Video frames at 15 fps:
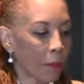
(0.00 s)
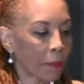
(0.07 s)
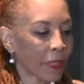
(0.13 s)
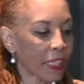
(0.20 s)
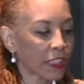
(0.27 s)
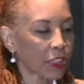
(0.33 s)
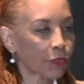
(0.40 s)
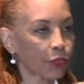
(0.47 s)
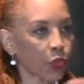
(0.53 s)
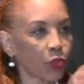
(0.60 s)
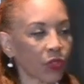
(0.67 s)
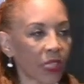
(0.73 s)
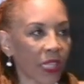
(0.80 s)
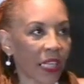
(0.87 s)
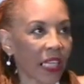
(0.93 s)
Because if you
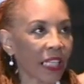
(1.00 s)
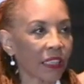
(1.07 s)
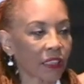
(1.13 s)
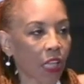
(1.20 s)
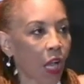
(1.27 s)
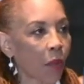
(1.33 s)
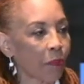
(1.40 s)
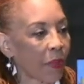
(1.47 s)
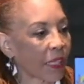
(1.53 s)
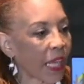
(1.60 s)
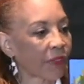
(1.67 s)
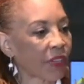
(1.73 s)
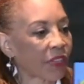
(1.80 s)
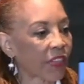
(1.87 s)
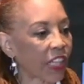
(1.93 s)
see, he's up and
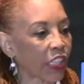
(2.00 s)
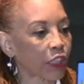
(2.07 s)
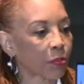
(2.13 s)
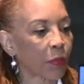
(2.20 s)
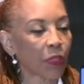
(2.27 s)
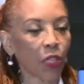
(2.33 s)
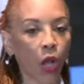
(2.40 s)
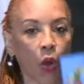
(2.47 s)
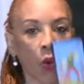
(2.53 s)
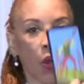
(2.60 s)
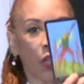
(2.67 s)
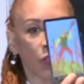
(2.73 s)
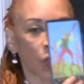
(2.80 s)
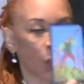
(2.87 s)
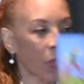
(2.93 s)
everything is below.
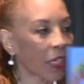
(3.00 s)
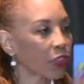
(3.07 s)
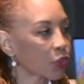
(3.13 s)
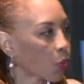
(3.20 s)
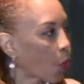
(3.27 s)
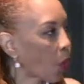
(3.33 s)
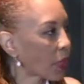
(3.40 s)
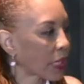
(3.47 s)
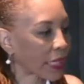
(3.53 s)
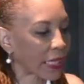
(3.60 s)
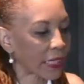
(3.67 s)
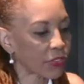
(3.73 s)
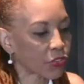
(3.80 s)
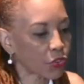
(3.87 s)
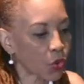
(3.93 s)
So he's going
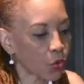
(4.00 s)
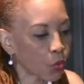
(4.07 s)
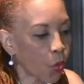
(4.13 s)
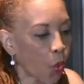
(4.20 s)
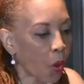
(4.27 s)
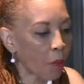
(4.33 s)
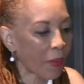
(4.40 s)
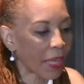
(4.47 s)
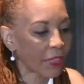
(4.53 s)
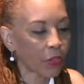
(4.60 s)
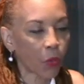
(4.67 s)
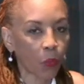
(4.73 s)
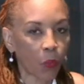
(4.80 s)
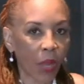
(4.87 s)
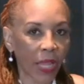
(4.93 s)
against the norm and
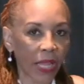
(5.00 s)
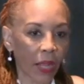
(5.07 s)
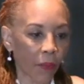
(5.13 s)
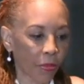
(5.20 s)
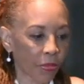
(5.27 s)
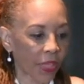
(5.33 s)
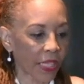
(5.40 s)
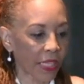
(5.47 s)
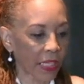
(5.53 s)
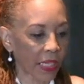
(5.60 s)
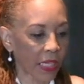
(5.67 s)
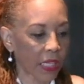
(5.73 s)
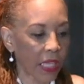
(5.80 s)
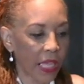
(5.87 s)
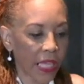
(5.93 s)
the way of
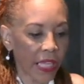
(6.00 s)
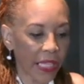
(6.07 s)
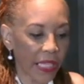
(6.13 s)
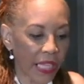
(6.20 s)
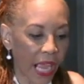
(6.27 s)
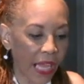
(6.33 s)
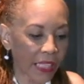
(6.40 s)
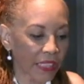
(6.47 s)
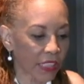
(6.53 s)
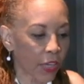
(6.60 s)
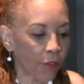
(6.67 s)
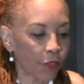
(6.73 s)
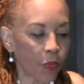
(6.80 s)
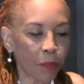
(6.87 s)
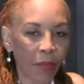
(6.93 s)
thinking. He got his
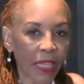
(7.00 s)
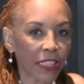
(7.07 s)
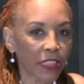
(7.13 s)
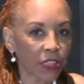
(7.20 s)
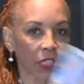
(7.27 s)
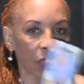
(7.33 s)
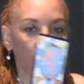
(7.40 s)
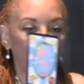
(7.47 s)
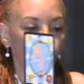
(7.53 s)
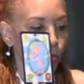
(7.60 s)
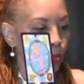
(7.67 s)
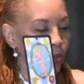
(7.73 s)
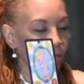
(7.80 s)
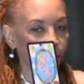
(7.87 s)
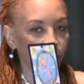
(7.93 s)
information
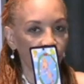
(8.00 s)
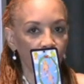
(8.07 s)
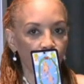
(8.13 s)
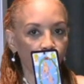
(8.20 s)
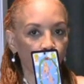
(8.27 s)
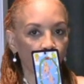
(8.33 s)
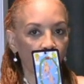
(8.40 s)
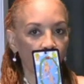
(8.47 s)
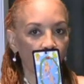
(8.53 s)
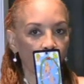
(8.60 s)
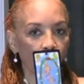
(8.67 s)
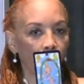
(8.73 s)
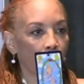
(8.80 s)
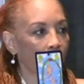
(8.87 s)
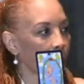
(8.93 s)
through living in the
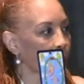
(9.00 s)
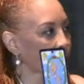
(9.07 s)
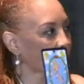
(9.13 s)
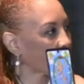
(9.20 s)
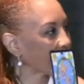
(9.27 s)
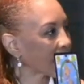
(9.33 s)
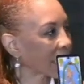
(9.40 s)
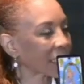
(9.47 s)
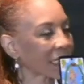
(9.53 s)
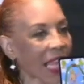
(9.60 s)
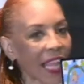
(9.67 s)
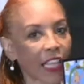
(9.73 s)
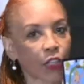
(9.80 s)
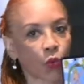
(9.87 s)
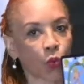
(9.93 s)
world, completing
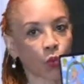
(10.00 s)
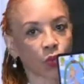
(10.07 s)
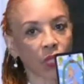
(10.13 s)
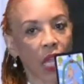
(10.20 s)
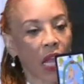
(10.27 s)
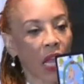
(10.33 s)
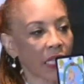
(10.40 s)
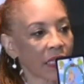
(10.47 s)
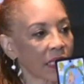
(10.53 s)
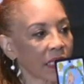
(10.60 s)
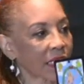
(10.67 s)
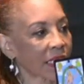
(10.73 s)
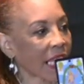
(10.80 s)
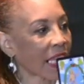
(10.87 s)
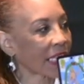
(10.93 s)
cycles,
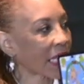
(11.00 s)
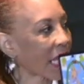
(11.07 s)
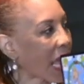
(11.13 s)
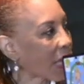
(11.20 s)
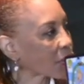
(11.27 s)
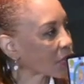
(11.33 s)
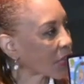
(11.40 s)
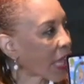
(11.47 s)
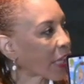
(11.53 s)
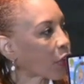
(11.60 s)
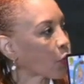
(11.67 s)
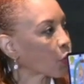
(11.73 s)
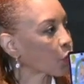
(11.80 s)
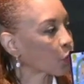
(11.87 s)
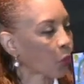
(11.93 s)
understanding how
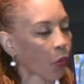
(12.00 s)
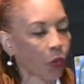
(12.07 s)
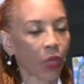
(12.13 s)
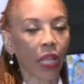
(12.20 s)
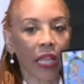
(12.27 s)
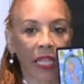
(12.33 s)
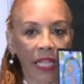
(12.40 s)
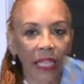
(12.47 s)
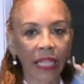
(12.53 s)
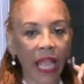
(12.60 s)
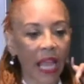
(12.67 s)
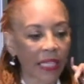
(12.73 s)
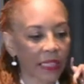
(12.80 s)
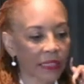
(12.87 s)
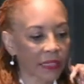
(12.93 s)
cycles work. He
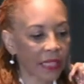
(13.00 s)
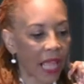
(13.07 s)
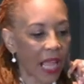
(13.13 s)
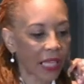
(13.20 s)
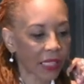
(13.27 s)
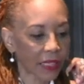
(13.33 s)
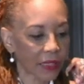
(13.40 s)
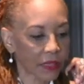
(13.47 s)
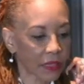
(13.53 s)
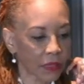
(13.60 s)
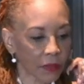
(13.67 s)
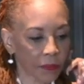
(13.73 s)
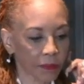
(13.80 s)
got his knowledge.